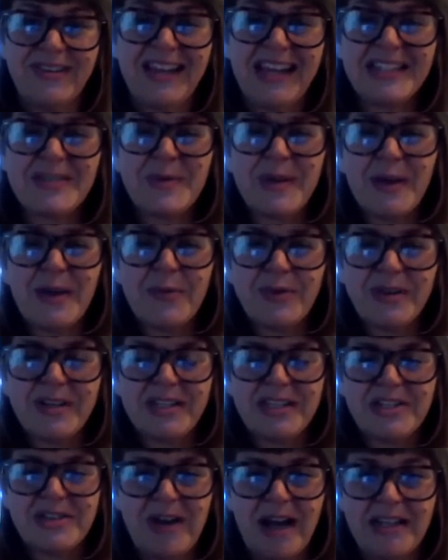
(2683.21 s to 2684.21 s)
And that's what I
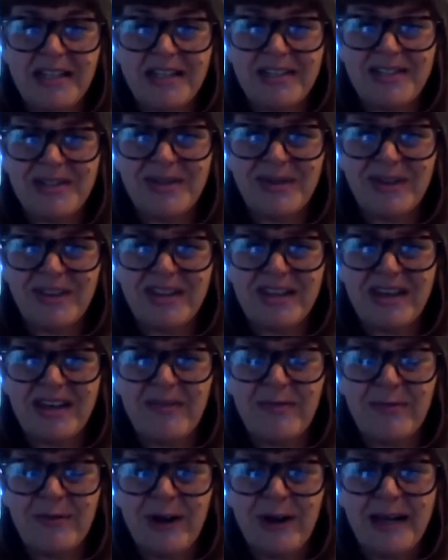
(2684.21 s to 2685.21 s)
really tried to do with
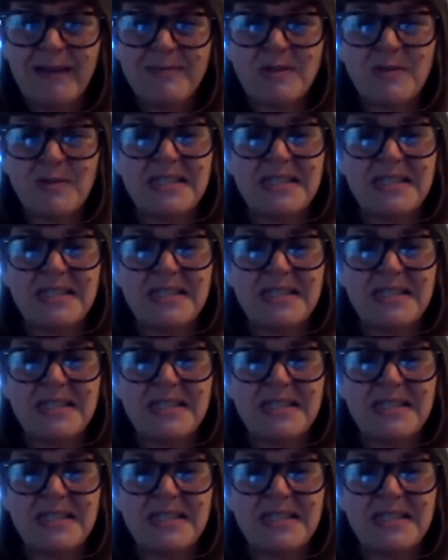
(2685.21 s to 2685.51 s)
the frames,